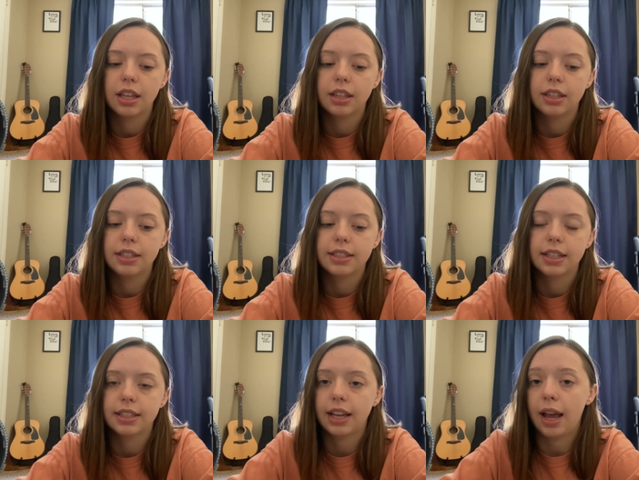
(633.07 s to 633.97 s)
these
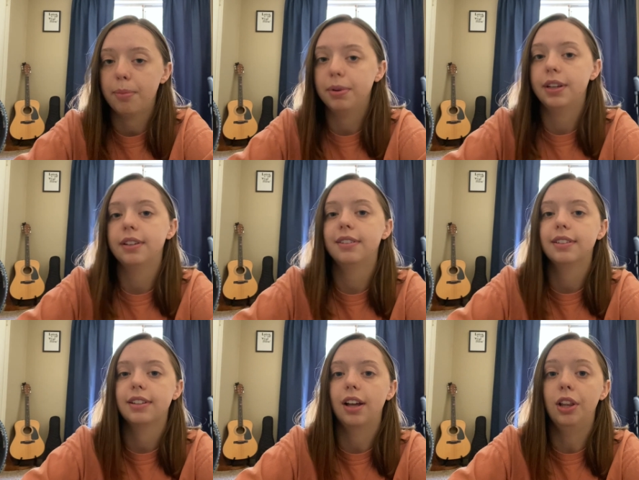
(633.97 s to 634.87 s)
things happen
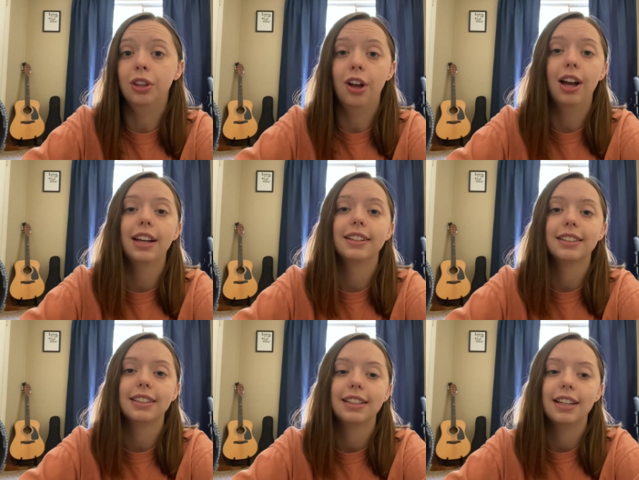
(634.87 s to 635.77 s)
a lot,
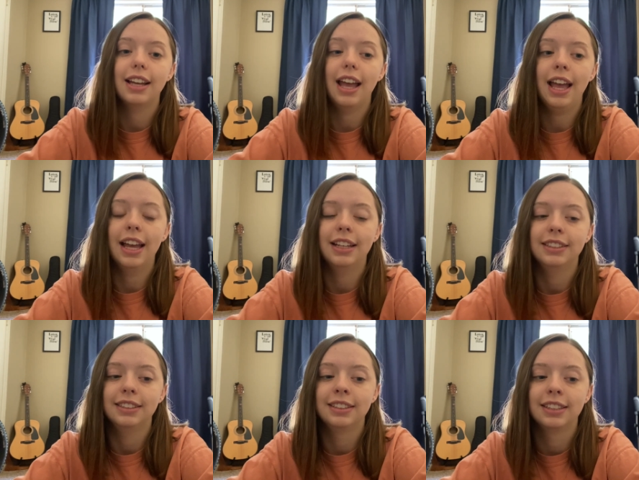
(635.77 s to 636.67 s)

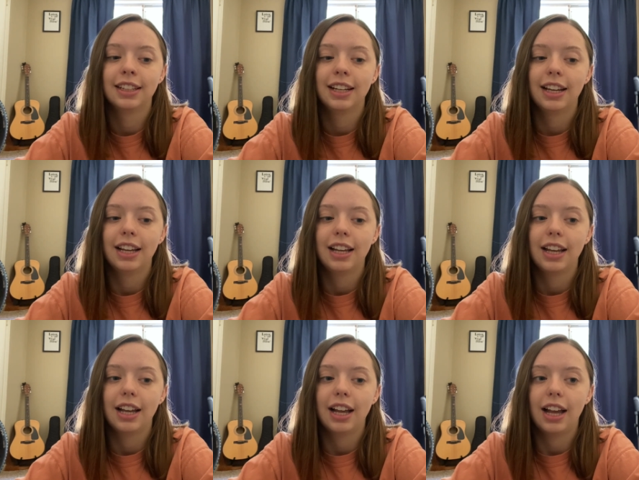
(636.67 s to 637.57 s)
and
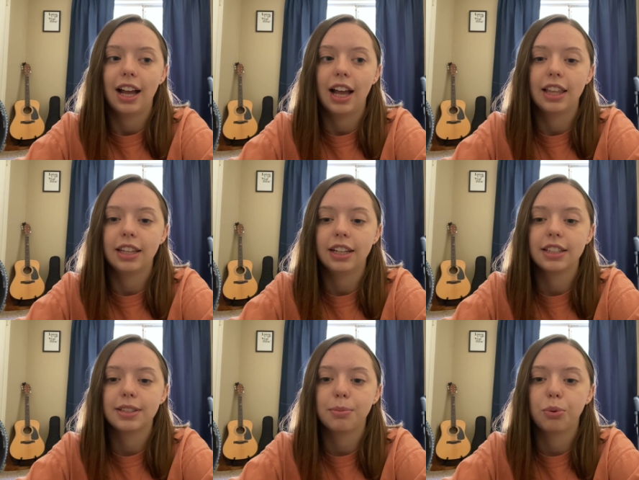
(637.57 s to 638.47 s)
I think
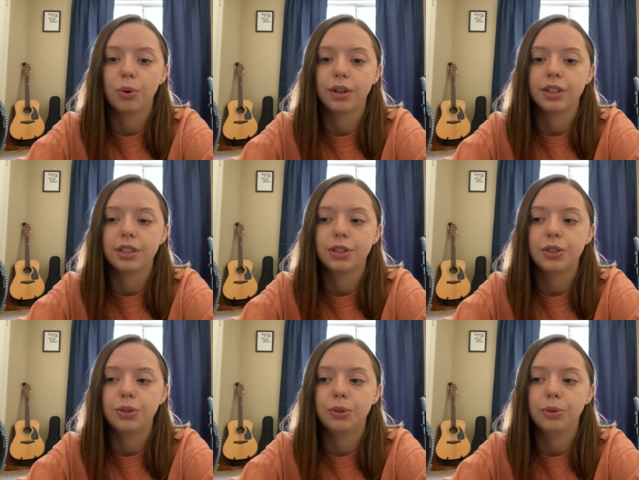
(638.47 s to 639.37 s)
it's important
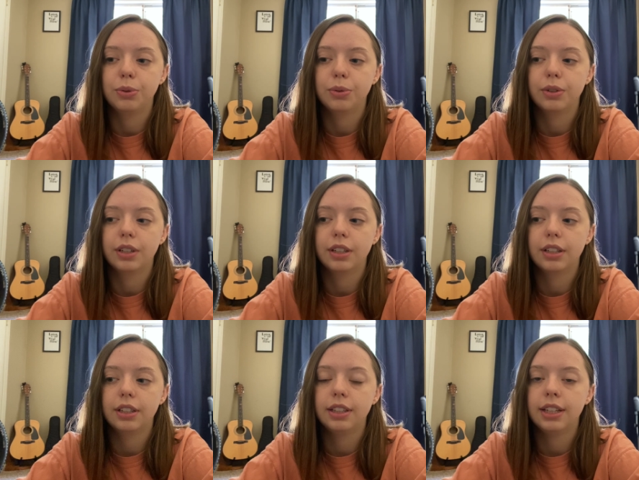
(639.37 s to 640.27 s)
to
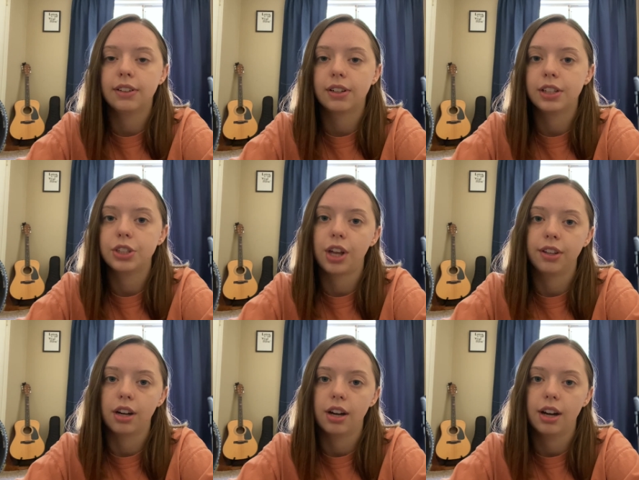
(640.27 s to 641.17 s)
lean on each
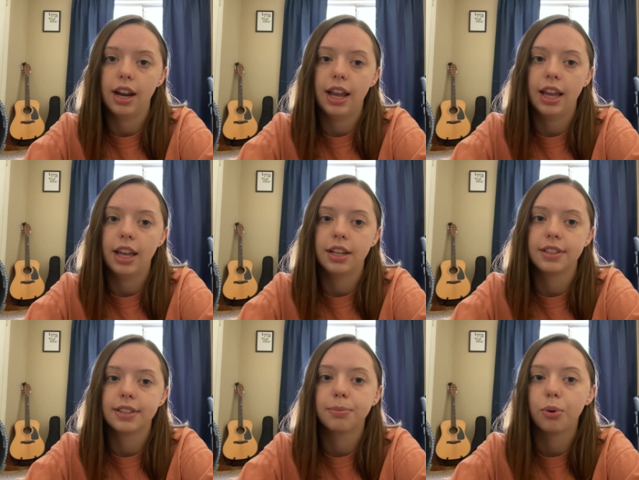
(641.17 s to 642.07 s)
other and
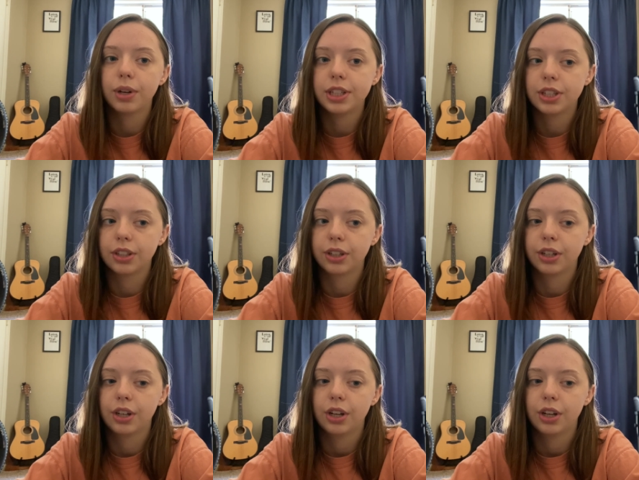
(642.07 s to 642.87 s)
support each other